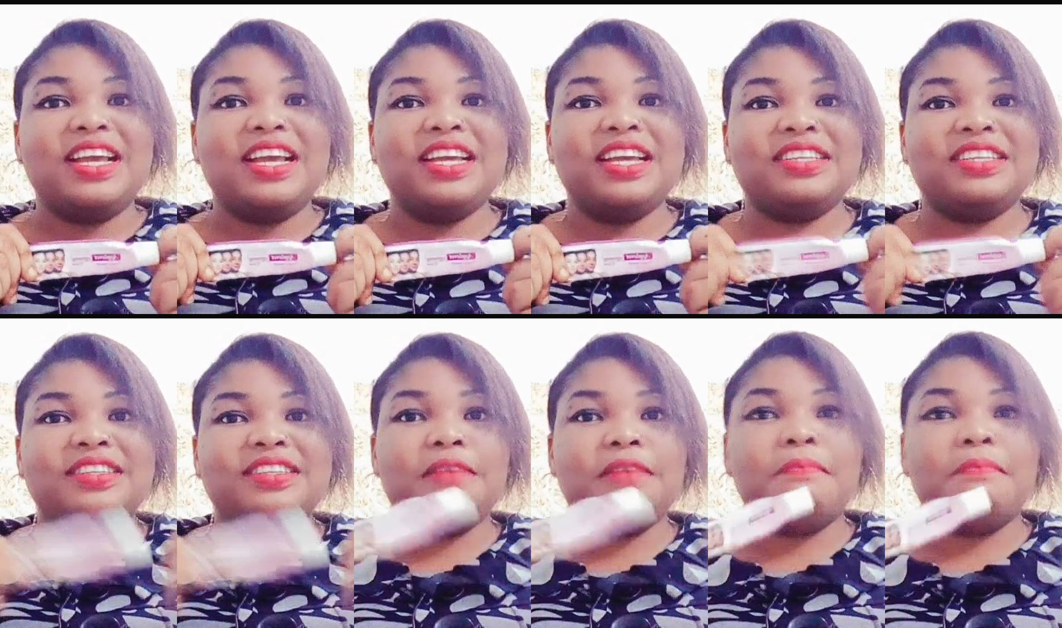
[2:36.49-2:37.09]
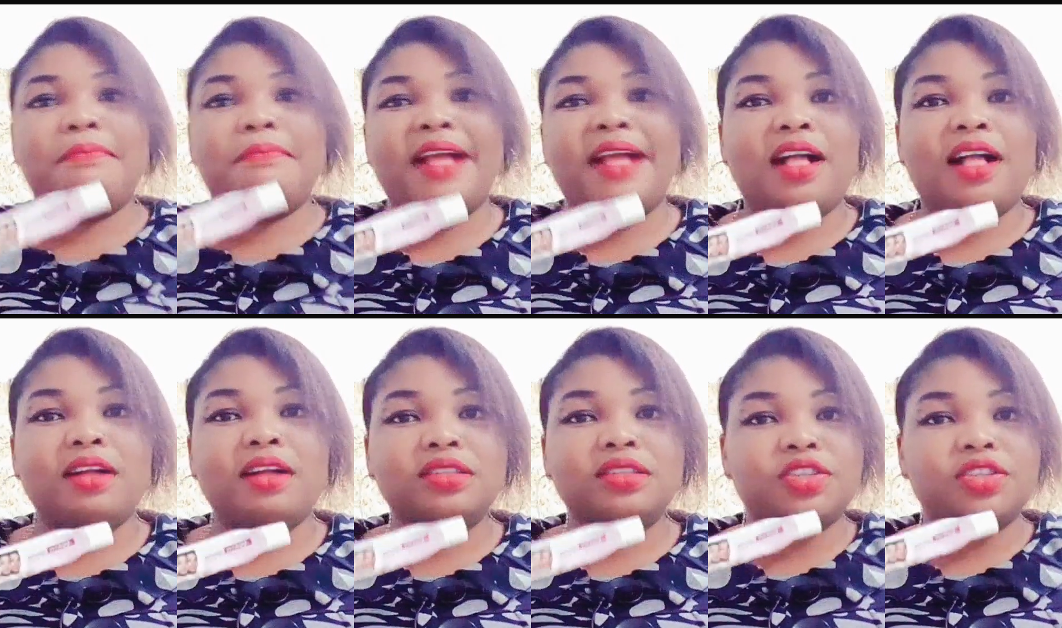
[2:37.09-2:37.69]
It's a
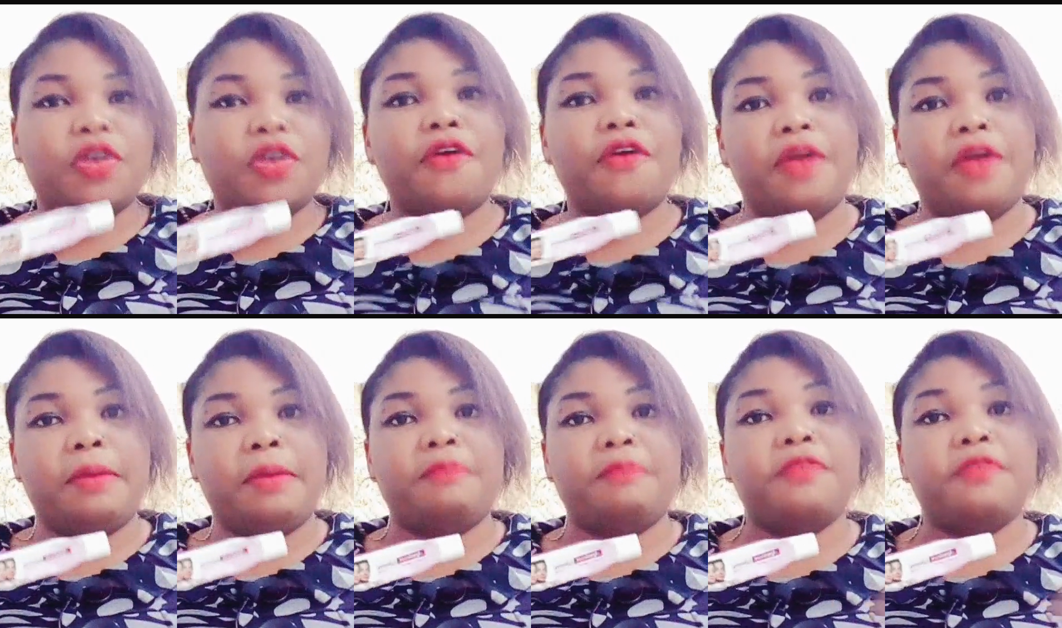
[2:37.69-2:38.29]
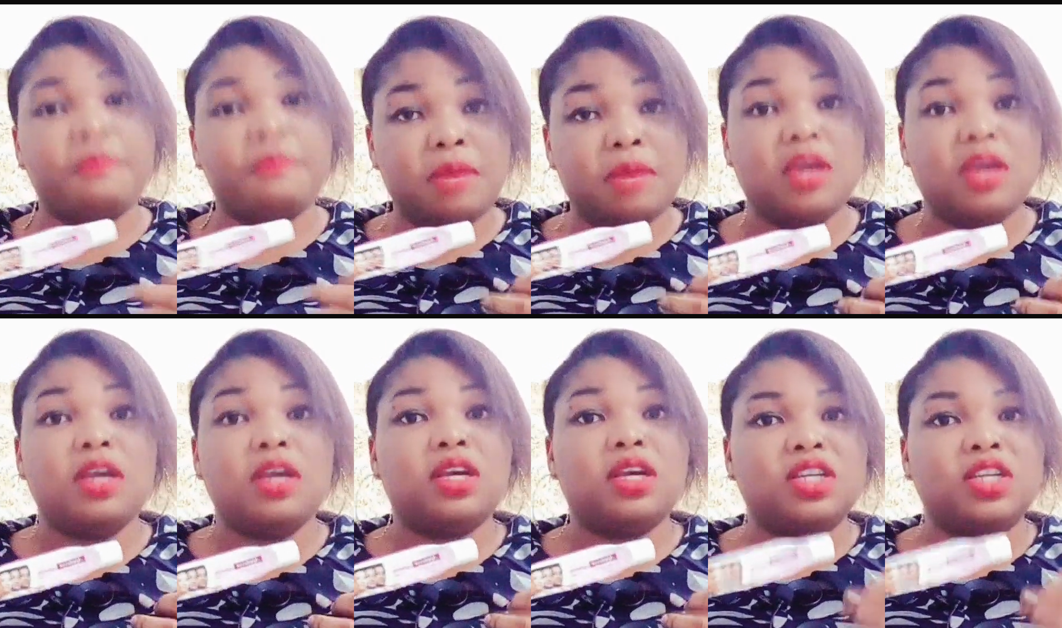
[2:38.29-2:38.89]
mild cream. For
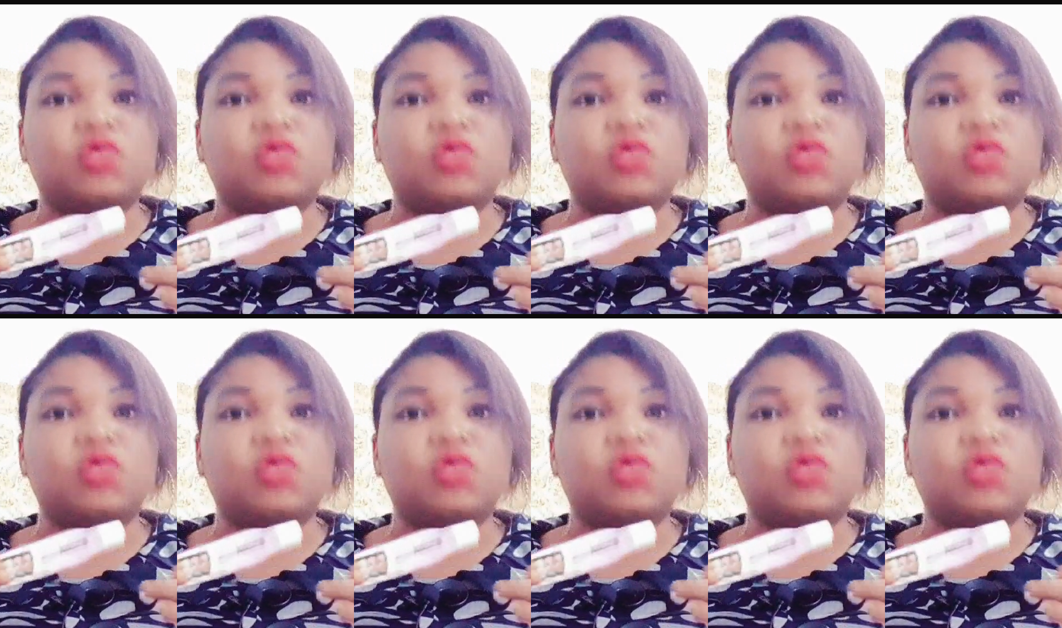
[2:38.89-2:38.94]
me,